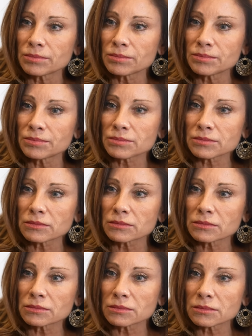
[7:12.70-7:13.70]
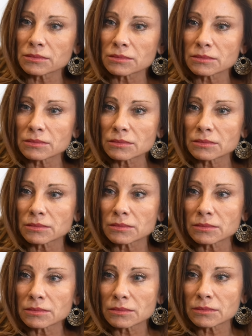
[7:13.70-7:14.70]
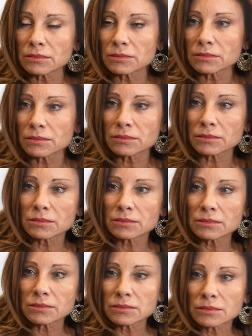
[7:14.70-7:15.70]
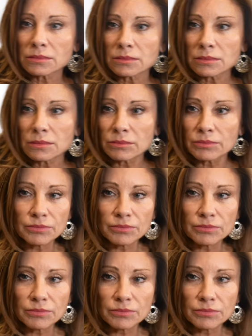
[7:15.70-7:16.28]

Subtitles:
No one is speaking in this clip.